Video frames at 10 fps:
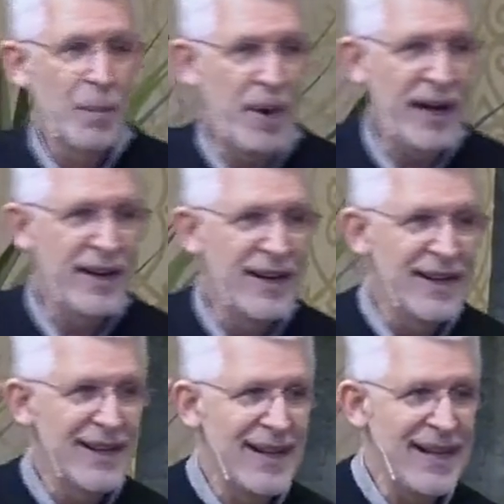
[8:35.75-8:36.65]
But
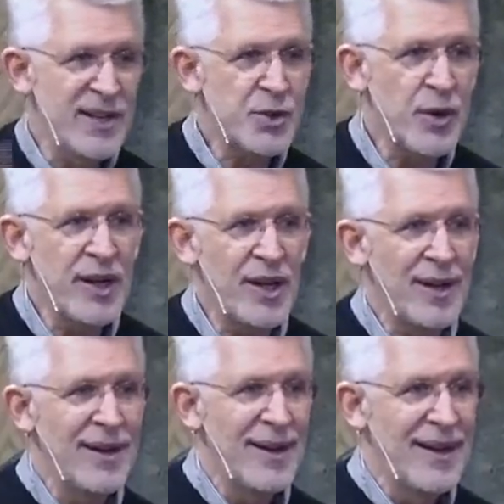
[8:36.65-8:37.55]

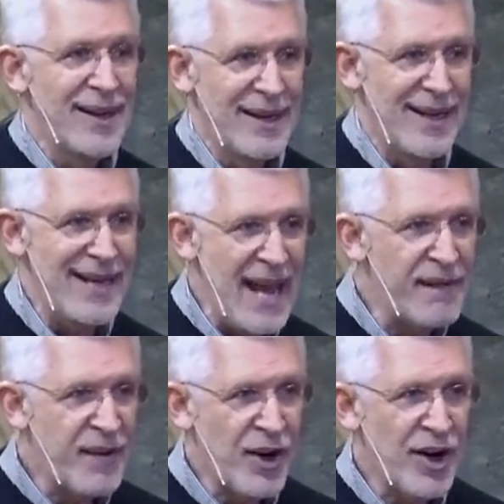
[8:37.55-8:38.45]
Israel
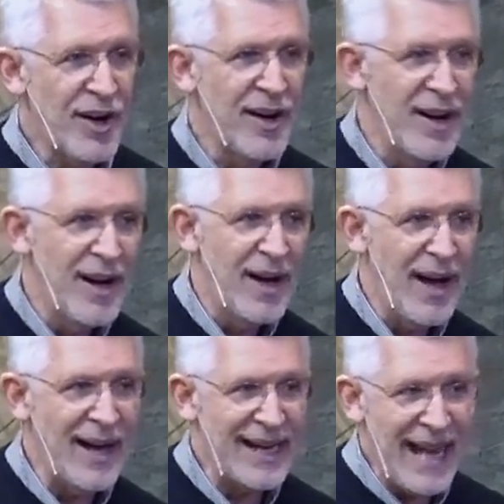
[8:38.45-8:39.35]
never
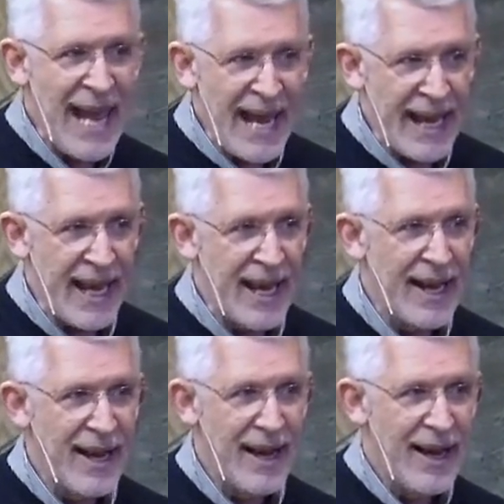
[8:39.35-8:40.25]
again
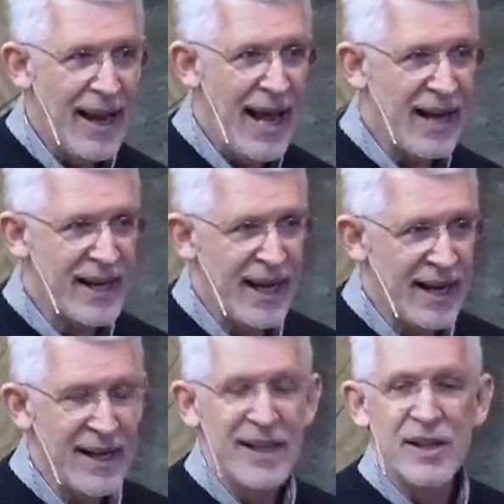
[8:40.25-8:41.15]
had a king.